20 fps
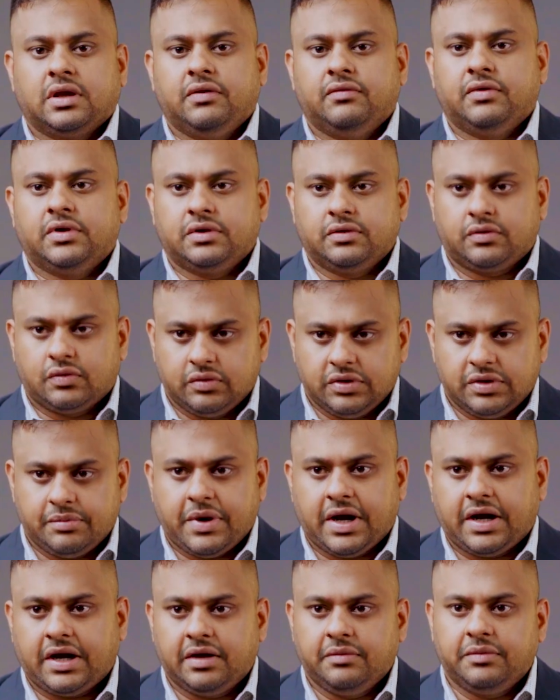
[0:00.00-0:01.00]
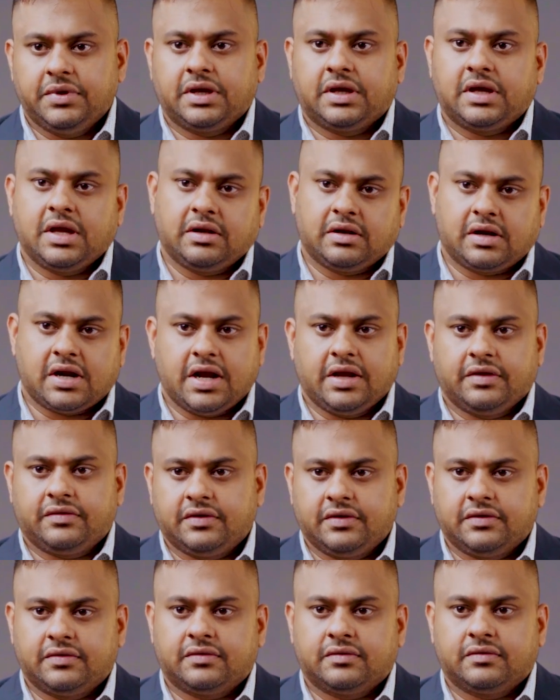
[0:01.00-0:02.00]
Even through the pandemic and
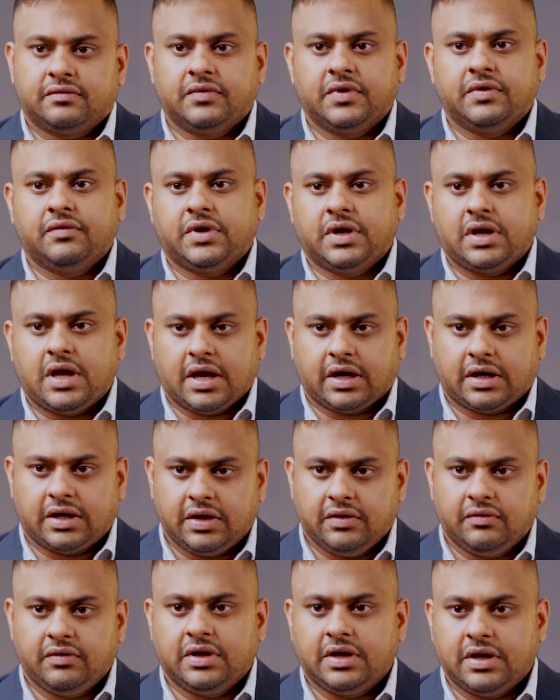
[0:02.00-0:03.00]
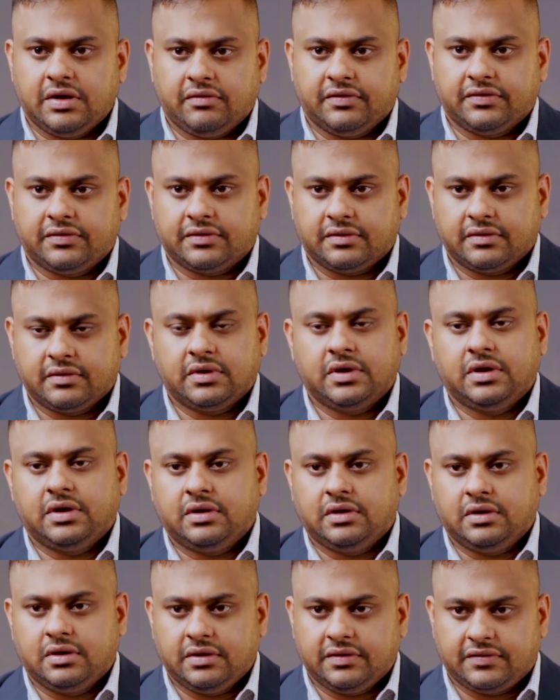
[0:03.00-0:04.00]
crisis, we were active in our
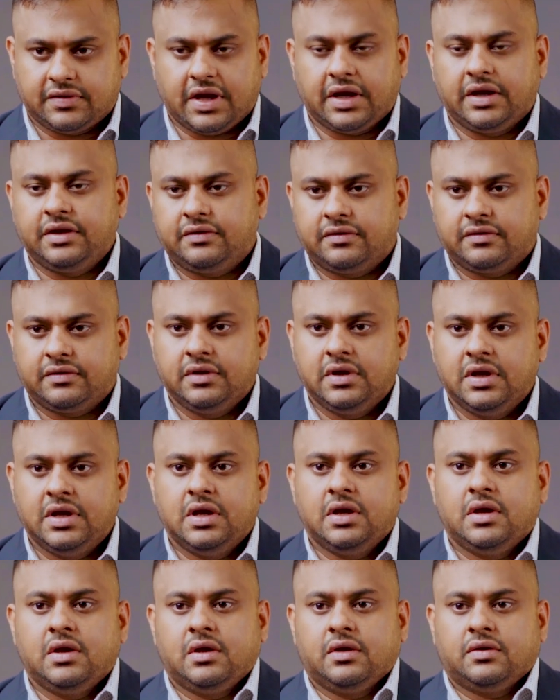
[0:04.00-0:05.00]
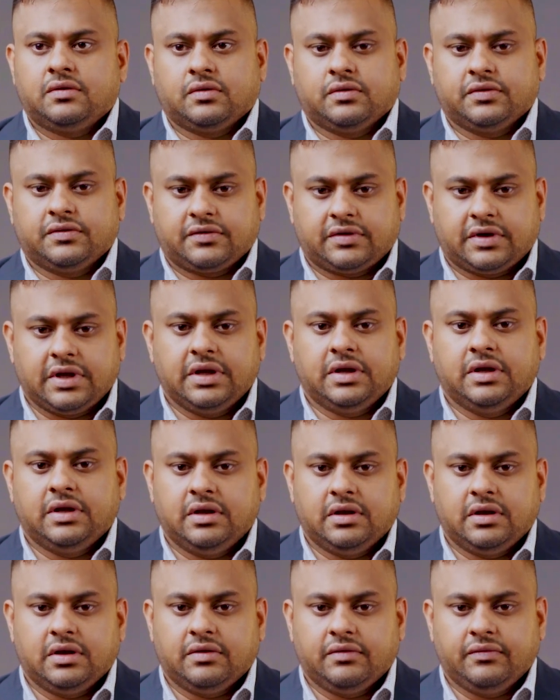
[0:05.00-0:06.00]
sites. So
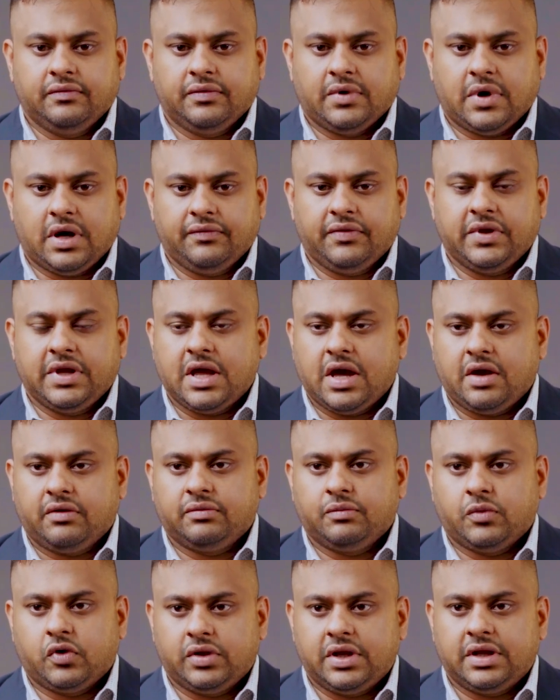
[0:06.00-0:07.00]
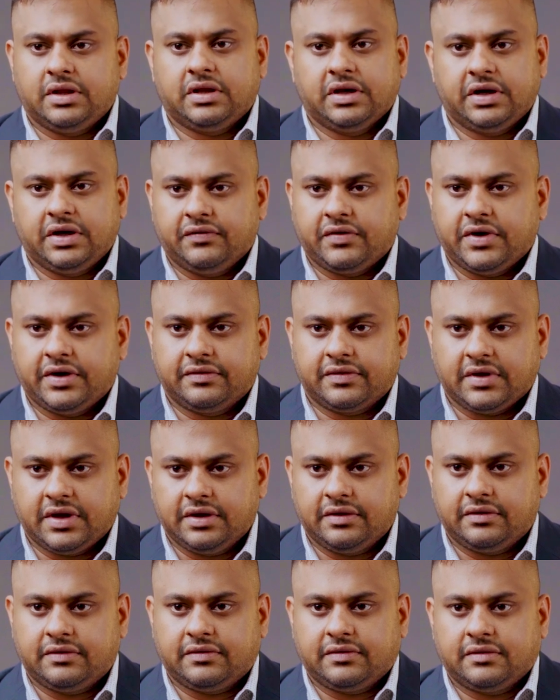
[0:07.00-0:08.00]
still, we have more than 35
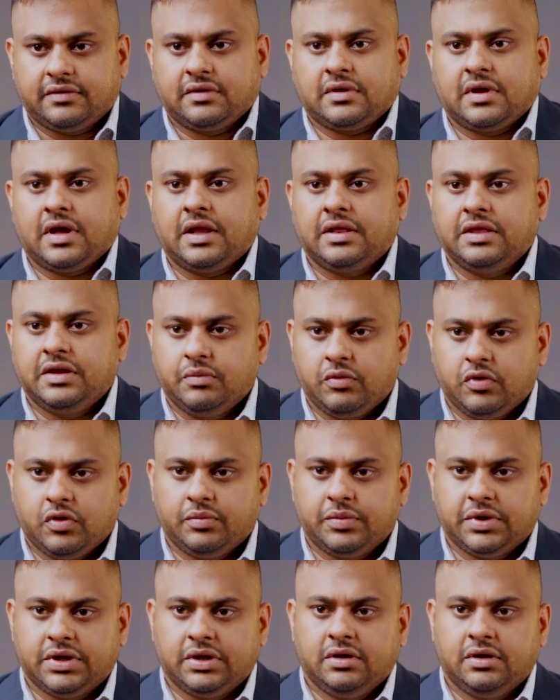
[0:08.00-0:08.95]
sites at the moment.